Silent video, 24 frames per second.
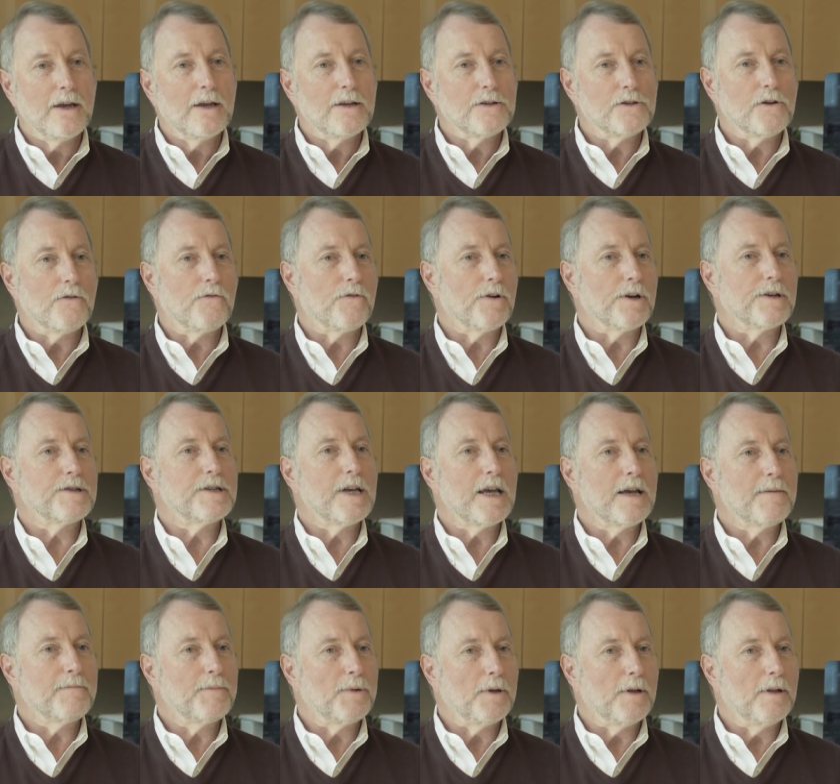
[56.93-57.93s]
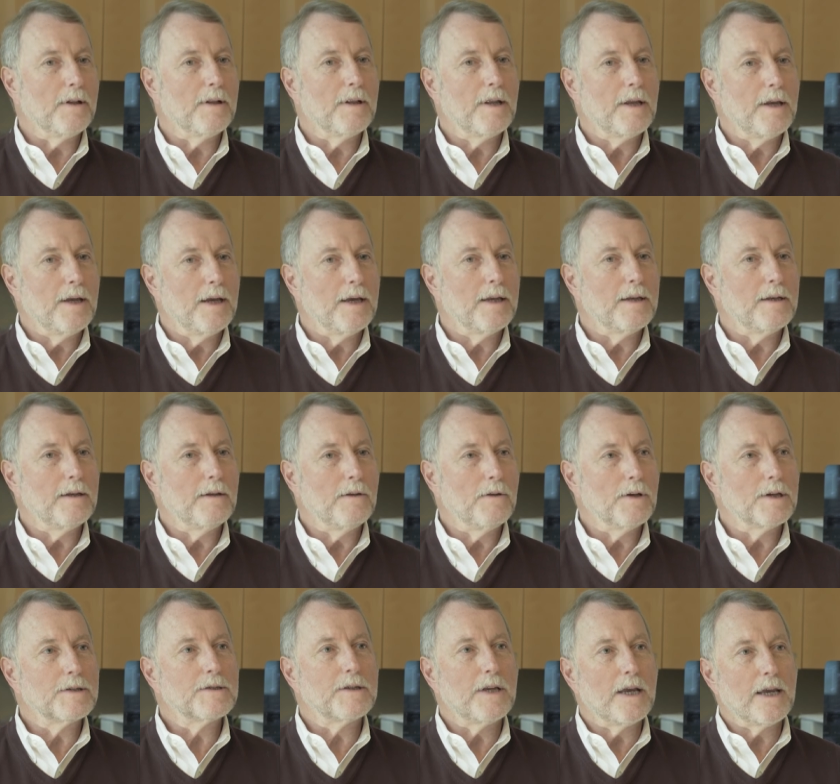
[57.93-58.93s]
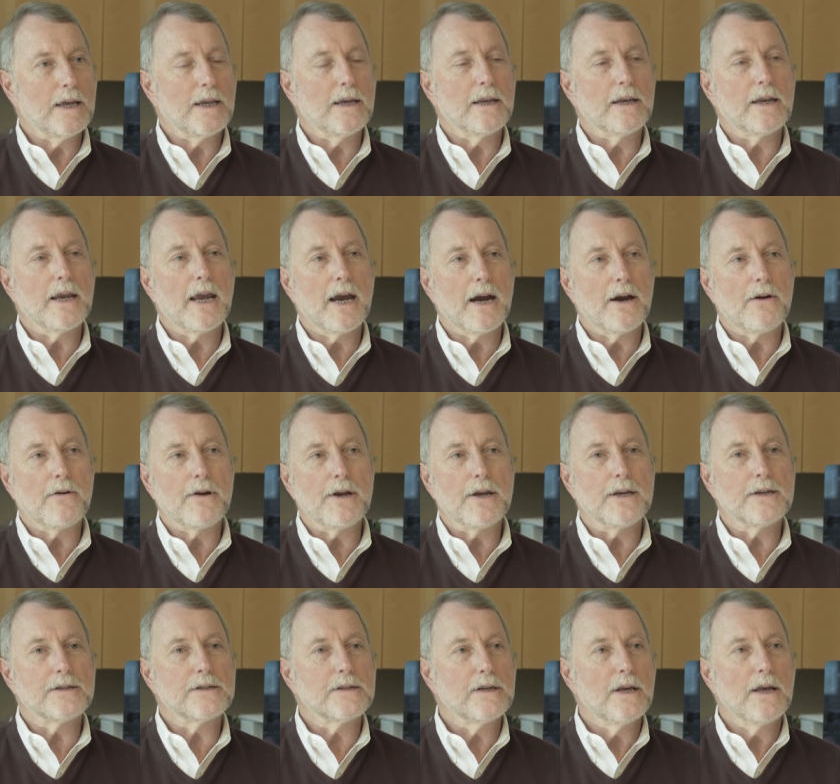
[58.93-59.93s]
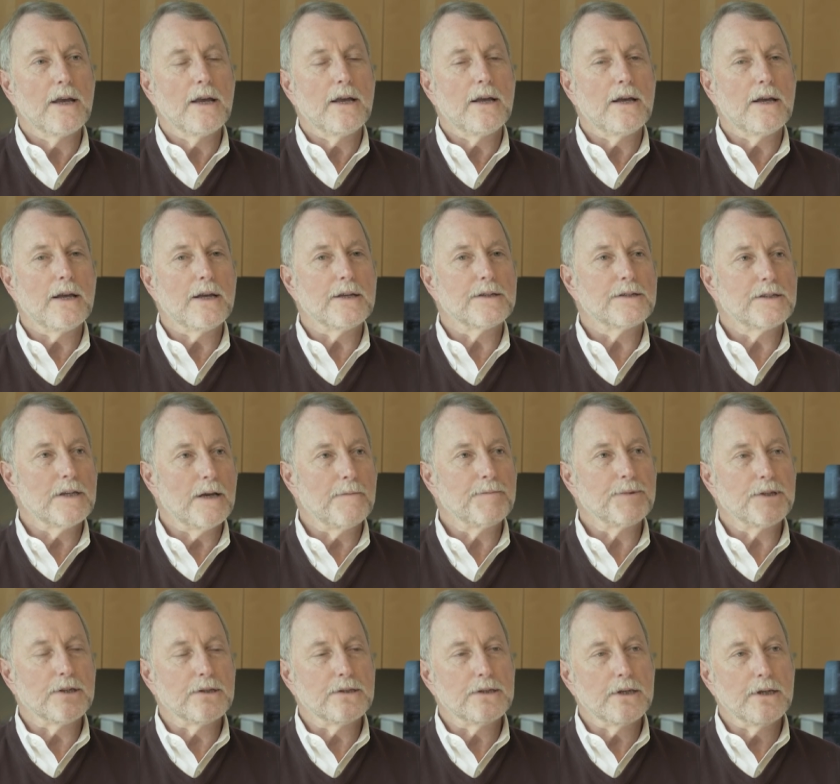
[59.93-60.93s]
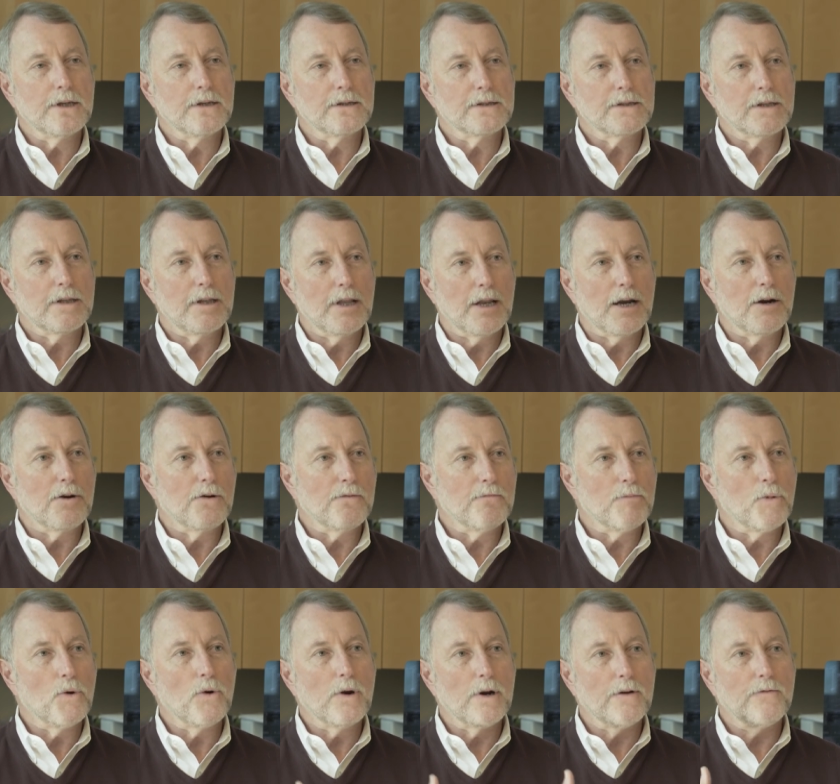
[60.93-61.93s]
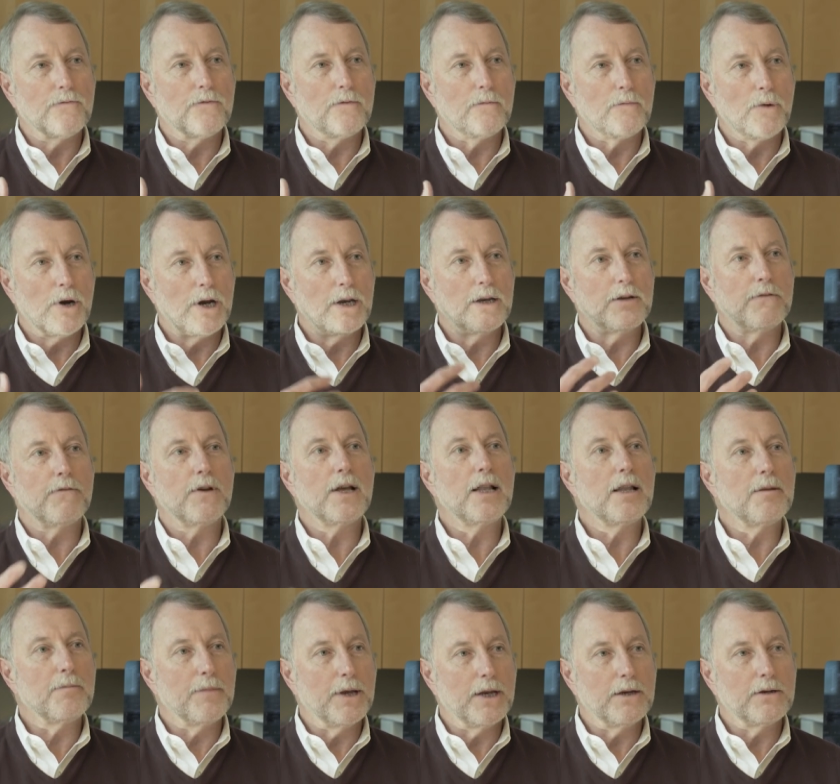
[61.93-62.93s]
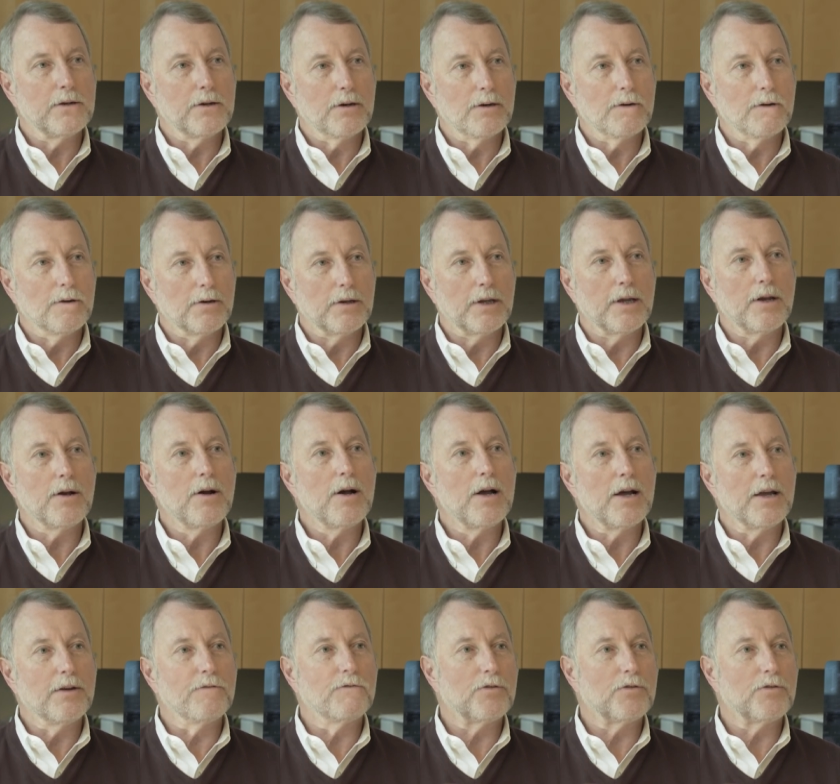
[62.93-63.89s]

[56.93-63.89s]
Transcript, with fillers: So for example, it looks like it carries uh, substances that are important for brain development early on